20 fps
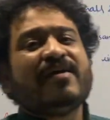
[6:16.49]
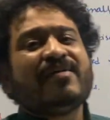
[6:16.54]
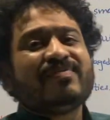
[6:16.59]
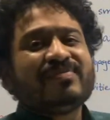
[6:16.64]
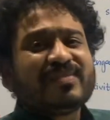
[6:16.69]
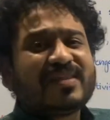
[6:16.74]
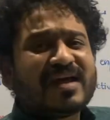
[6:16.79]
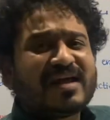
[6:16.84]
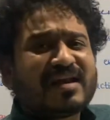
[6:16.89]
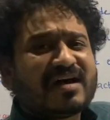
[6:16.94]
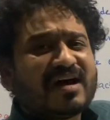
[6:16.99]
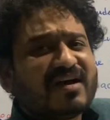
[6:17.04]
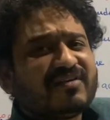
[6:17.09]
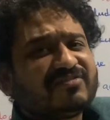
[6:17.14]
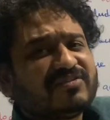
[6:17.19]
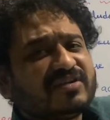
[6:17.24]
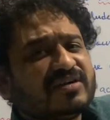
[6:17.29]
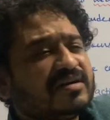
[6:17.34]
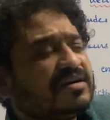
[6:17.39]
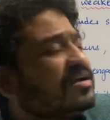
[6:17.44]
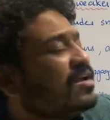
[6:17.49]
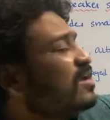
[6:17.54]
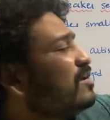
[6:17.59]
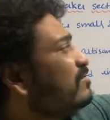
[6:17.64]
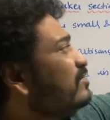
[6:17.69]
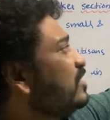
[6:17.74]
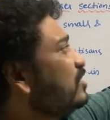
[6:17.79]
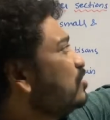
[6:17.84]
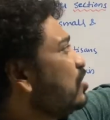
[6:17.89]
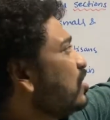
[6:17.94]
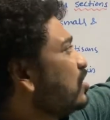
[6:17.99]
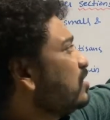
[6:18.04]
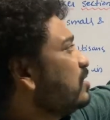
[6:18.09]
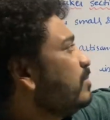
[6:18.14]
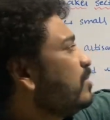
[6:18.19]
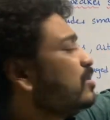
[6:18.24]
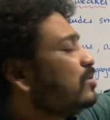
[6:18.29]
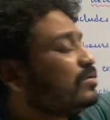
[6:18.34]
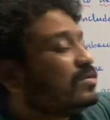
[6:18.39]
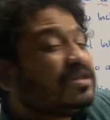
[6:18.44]
Thereafter, we talked
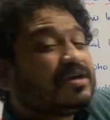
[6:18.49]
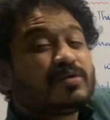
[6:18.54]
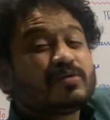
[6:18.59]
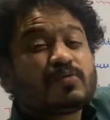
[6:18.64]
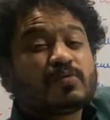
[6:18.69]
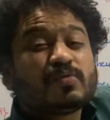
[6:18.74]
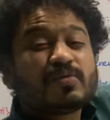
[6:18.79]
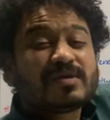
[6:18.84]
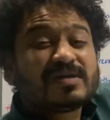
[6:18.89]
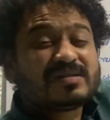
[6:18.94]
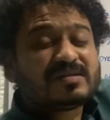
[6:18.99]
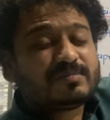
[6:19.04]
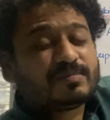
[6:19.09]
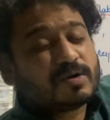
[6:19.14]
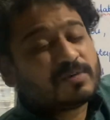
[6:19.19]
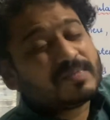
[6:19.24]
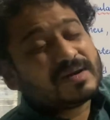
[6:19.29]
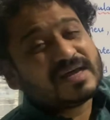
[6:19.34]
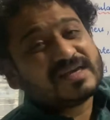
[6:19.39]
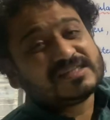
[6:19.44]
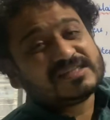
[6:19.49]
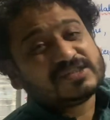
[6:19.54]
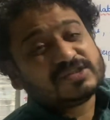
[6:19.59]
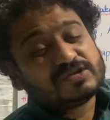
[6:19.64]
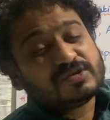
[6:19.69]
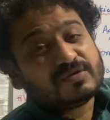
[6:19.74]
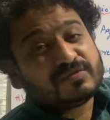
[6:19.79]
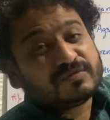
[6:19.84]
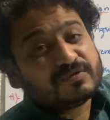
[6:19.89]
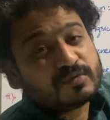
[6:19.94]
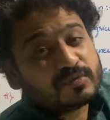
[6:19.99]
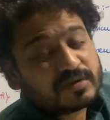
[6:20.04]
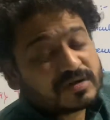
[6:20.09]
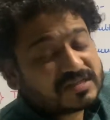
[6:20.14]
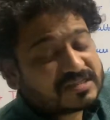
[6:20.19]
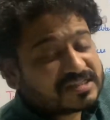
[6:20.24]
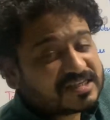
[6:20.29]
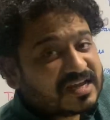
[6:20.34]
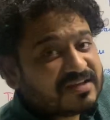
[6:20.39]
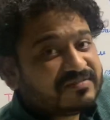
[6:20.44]
about the rural mobilization of rural
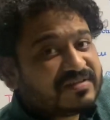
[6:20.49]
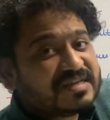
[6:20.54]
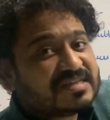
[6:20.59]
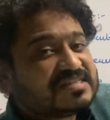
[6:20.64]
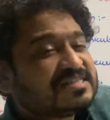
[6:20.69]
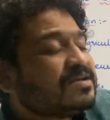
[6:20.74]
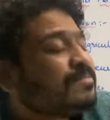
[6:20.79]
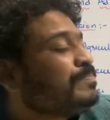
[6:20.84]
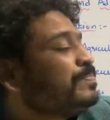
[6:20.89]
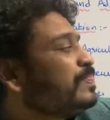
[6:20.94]
savings.